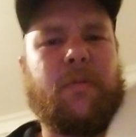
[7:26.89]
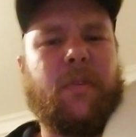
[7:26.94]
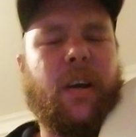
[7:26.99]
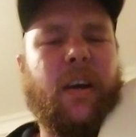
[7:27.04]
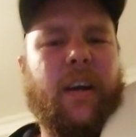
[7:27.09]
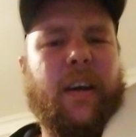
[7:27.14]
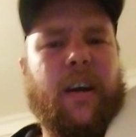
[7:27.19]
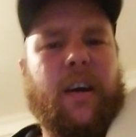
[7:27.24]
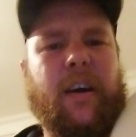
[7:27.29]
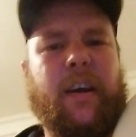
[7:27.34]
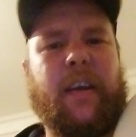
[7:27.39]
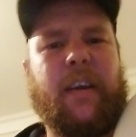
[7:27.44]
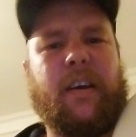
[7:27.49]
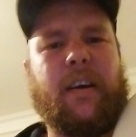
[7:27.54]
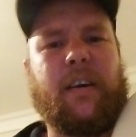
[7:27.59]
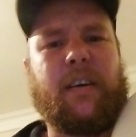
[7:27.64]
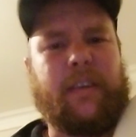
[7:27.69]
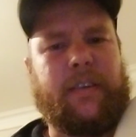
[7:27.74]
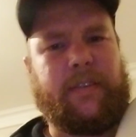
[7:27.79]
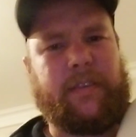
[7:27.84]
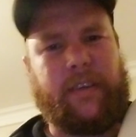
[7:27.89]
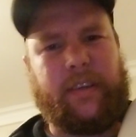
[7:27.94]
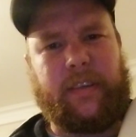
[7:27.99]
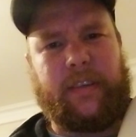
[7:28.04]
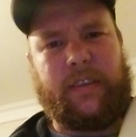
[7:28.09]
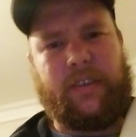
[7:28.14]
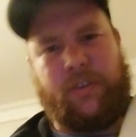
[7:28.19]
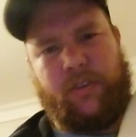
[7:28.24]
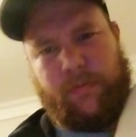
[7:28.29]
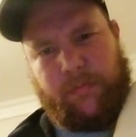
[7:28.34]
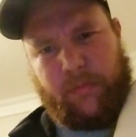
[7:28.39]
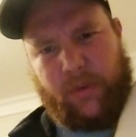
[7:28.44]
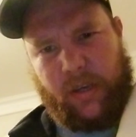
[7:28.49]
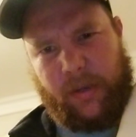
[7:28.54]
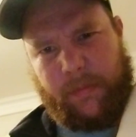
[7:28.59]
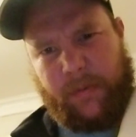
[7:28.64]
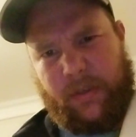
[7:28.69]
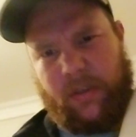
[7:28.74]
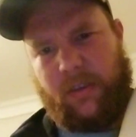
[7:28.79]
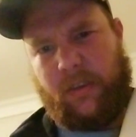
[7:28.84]
I think, in my
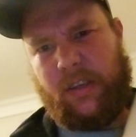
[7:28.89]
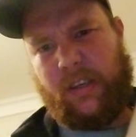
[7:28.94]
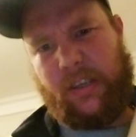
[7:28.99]
opinion,